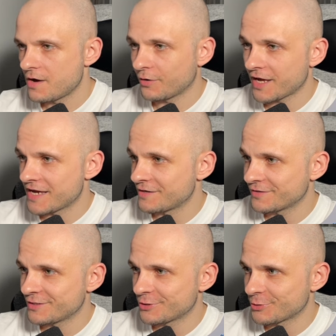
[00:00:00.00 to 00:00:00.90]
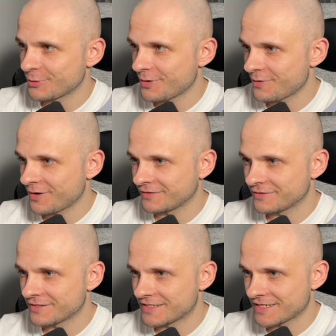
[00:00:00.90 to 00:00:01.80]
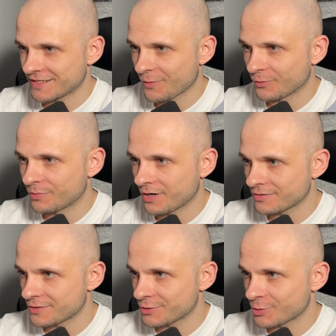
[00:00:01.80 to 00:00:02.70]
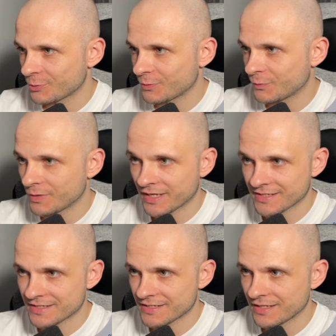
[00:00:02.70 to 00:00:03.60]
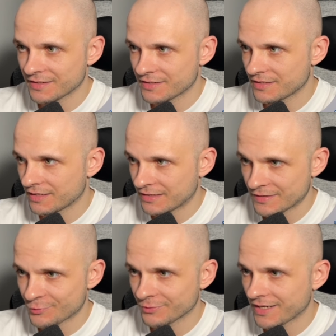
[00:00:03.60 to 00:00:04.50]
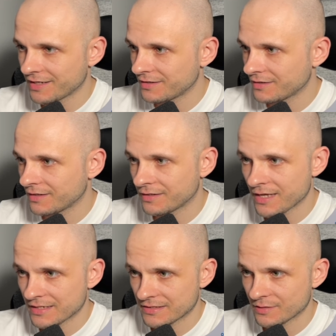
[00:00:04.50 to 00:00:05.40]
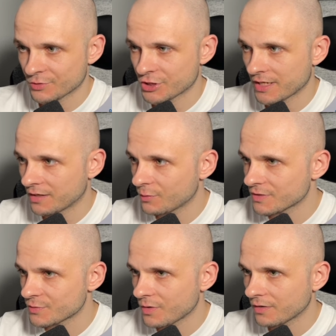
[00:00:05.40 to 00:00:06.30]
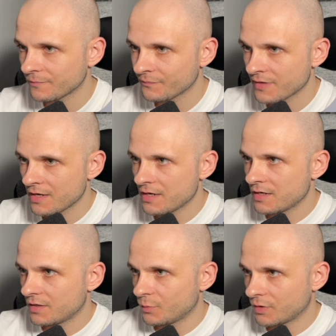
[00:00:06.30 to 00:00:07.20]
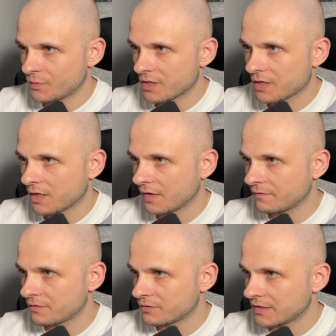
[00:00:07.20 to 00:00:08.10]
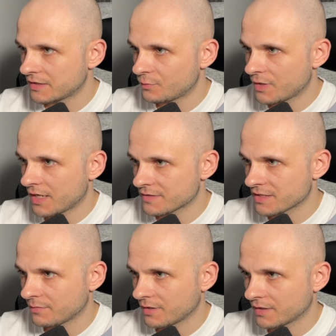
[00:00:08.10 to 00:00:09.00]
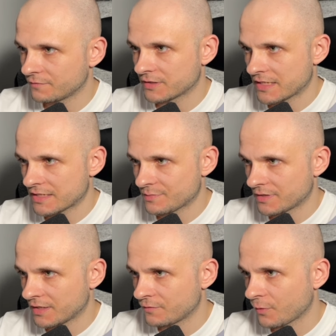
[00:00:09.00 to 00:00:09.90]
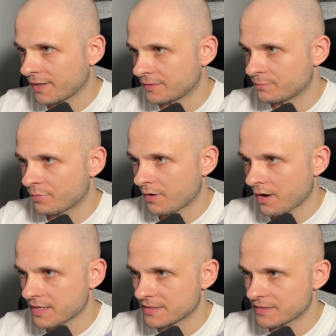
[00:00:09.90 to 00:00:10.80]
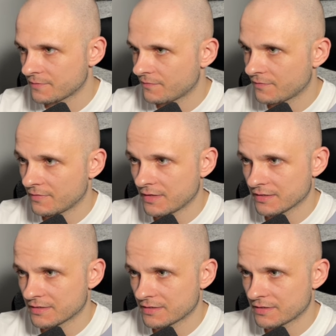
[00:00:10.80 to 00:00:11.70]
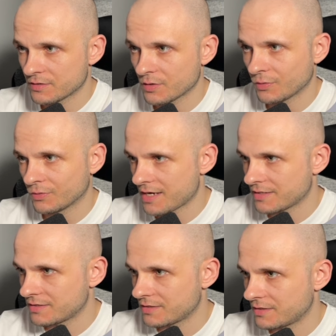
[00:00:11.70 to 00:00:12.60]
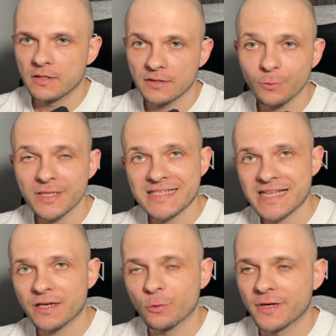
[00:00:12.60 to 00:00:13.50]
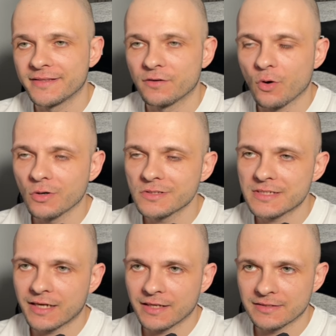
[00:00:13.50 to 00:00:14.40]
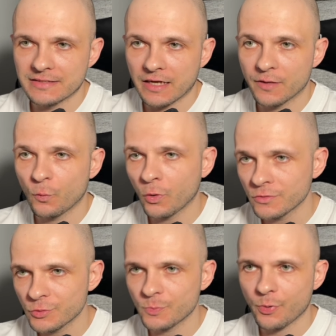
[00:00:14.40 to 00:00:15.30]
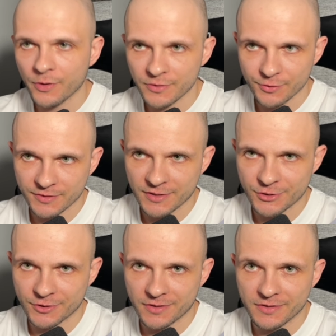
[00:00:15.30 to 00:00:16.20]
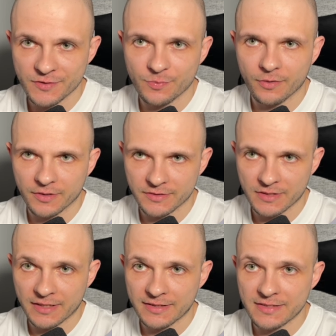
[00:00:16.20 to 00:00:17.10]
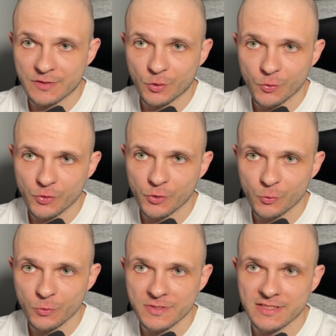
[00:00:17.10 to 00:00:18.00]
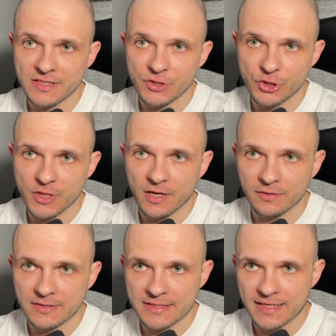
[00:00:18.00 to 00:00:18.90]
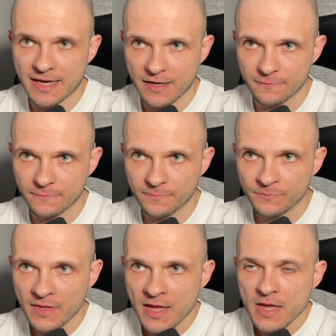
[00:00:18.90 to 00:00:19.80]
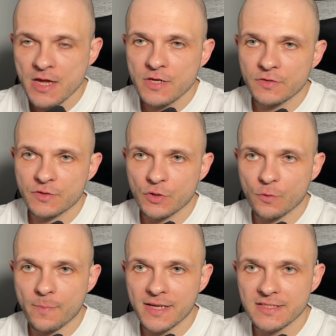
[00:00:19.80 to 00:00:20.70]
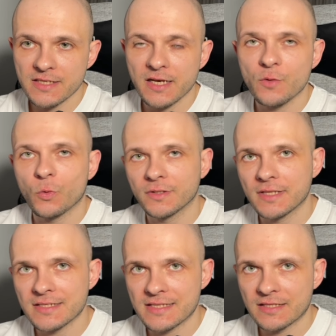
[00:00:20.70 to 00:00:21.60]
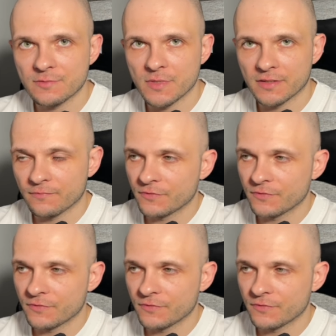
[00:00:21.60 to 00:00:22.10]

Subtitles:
Okay, here is the shoe rendered in our browser, so we can see that it is rotating and it has some shadow as well. When we hover on it, we have some advertisement info and price. That's so nice. Now let's take a look at the code, and I want to point your attention at this part, at this hook use GLTF. So basically, what does that mean?